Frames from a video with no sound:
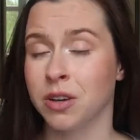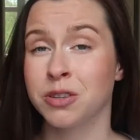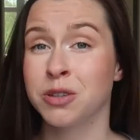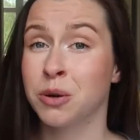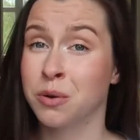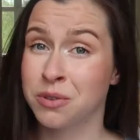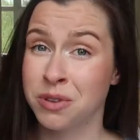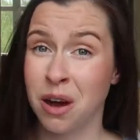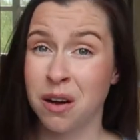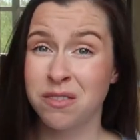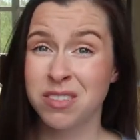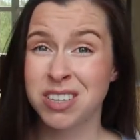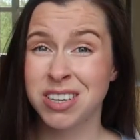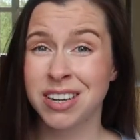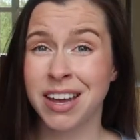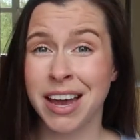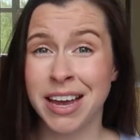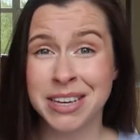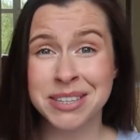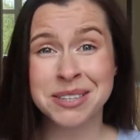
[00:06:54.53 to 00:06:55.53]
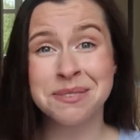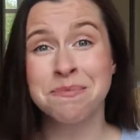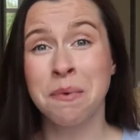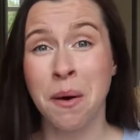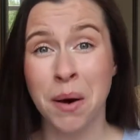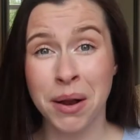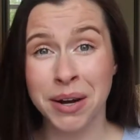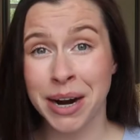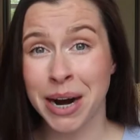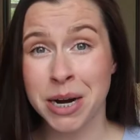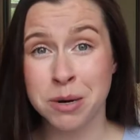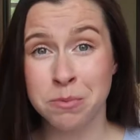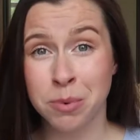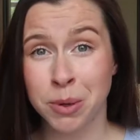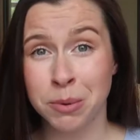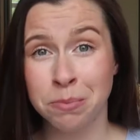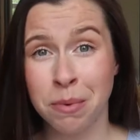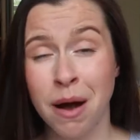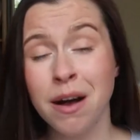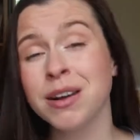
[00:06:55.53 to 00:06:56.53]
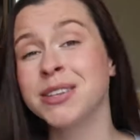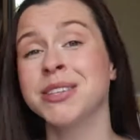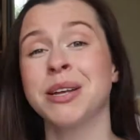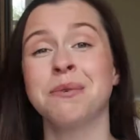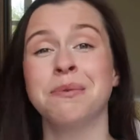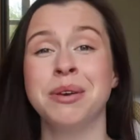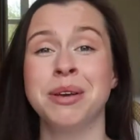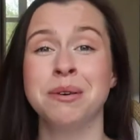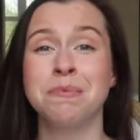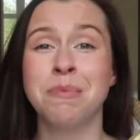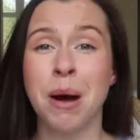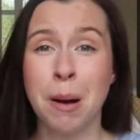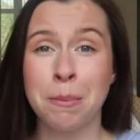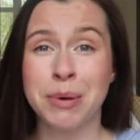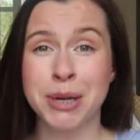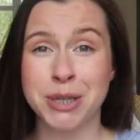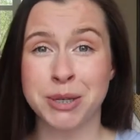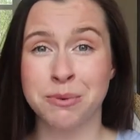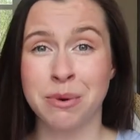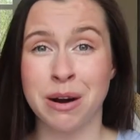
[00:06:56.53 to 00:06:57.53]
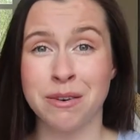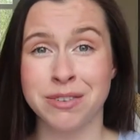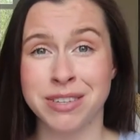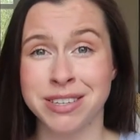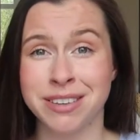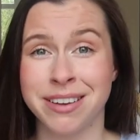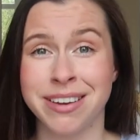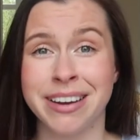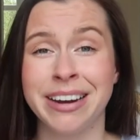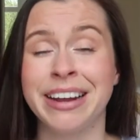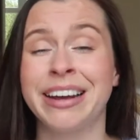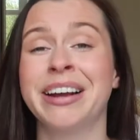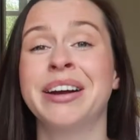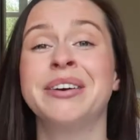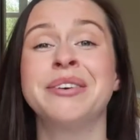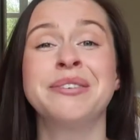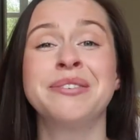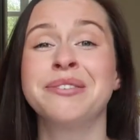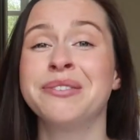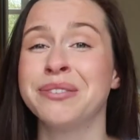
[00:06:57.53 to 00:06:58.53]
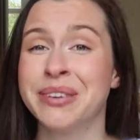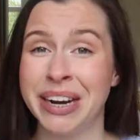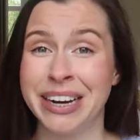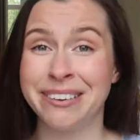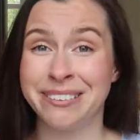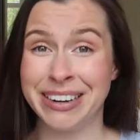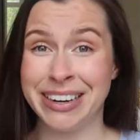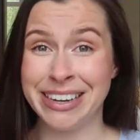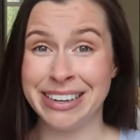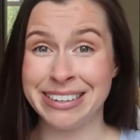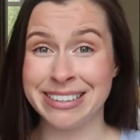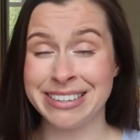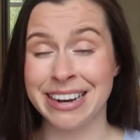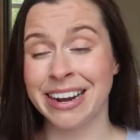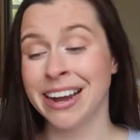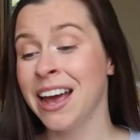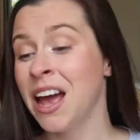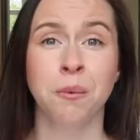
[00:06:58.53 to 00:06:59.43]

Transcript: So it's obviously a small cardboard box that we can pop into our recycling really, really easily.